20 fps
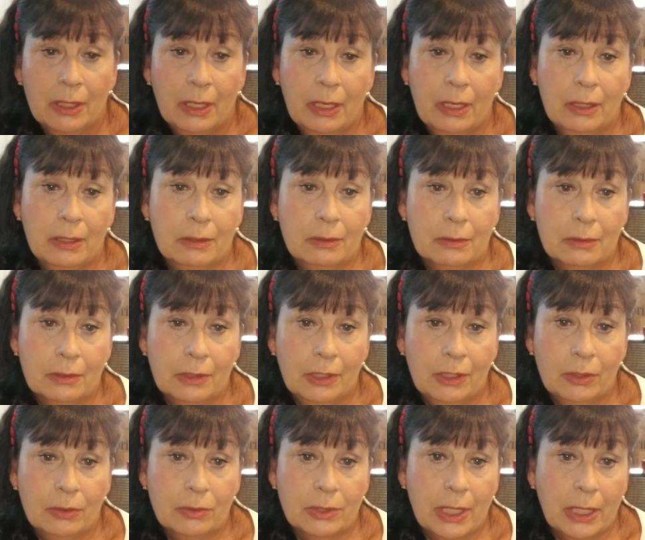and you
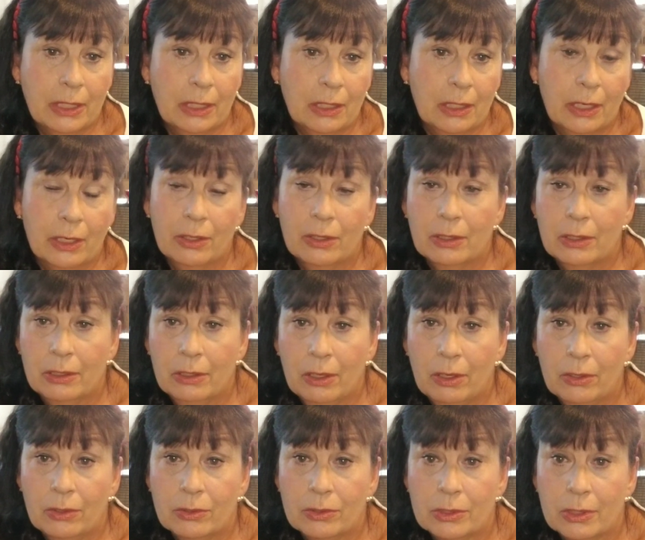know, taking care of the
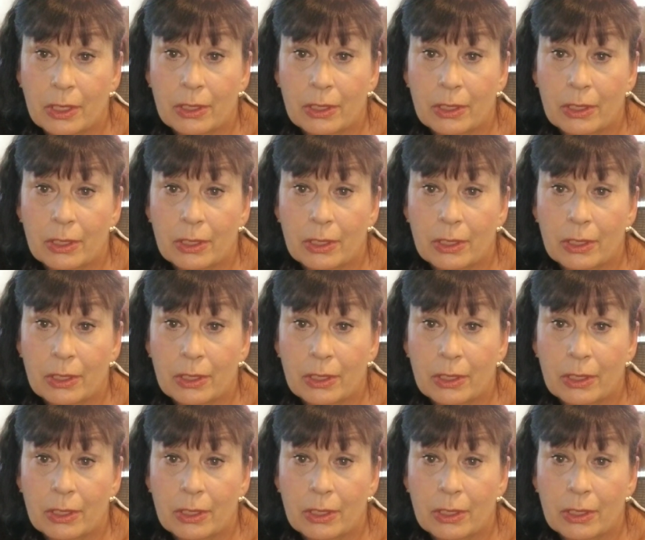dogs.